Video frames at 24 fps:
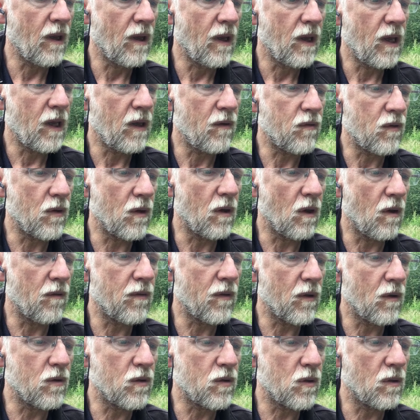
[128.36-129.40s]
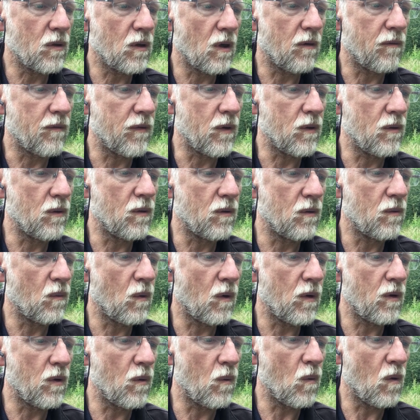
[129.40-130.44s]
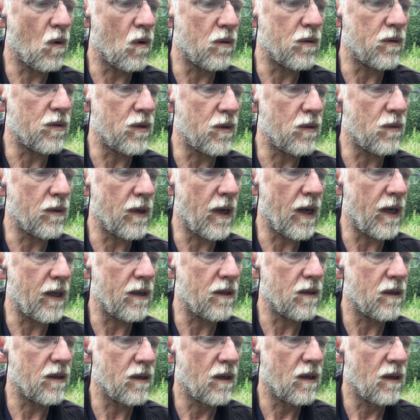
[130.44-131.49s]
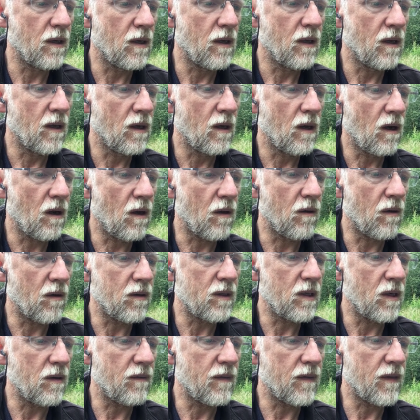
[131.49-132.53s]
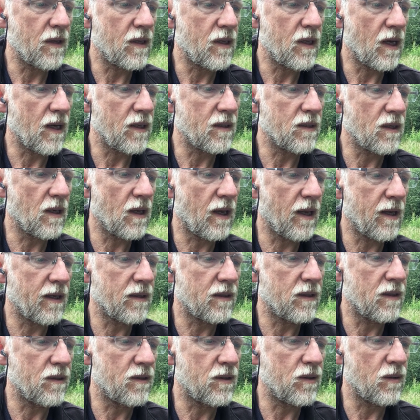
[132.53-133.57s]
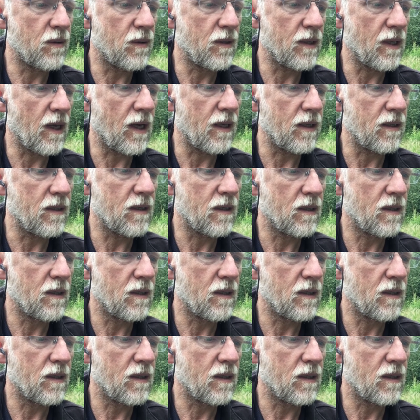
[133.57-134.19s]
If you love those who love you, what reward do you get? Are not even the tax collectors doing that?